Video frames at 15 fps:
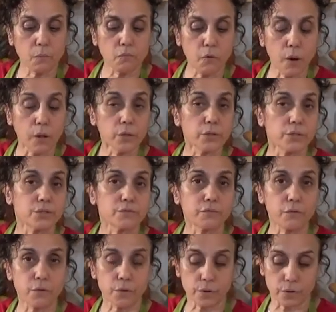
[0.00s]
walnut
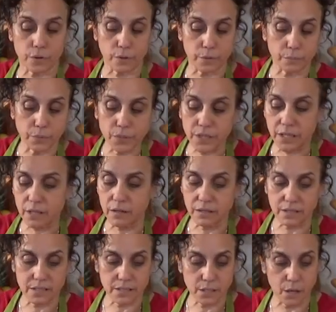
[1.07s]
for putting
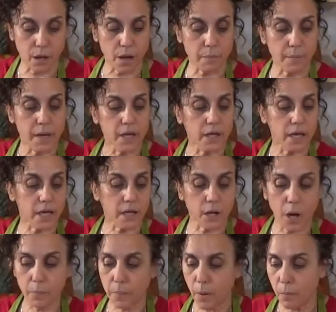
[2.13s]
on the top, a
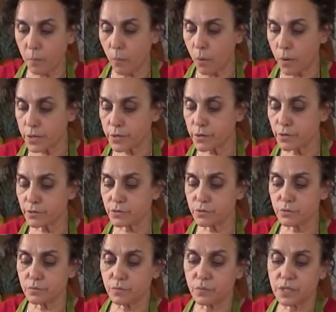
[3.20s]
cup of water.
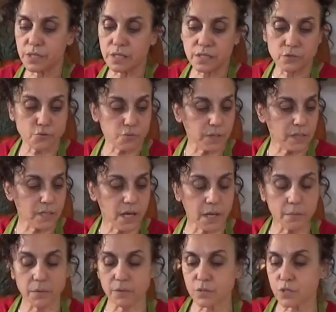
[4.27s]
We need 3
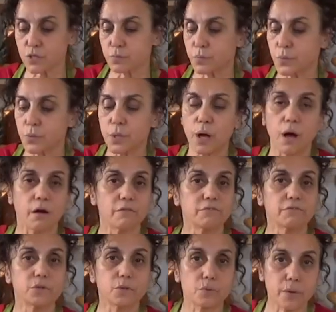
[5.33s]
tablespoons
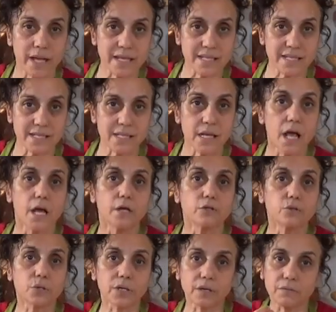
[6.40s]
of the raisin
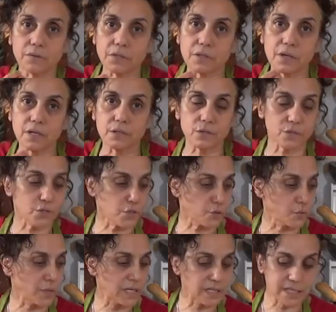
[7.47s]
to give it a little
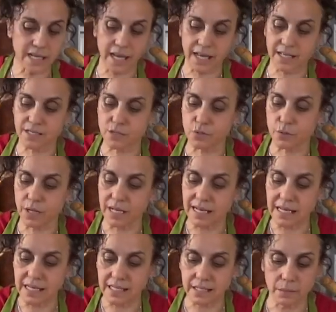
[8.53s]
sweet taste. You
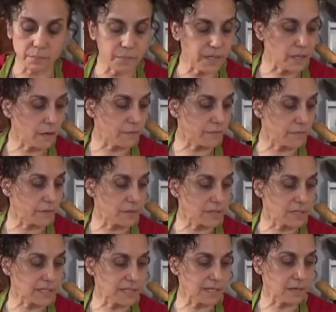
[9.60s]
can little bit
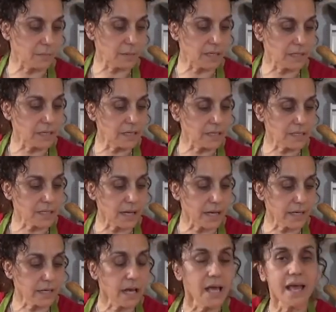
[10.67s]
of cinnamon
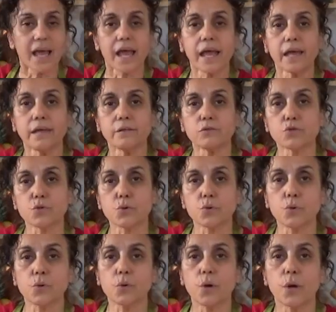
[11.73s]
inside, and
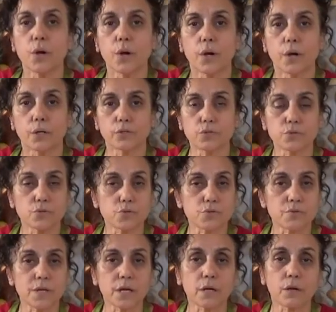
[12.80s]
2 to
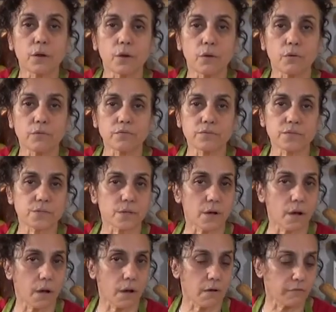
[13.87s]
3 cloves
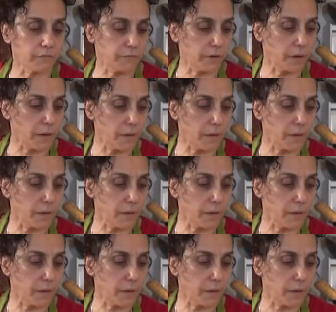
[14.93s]
of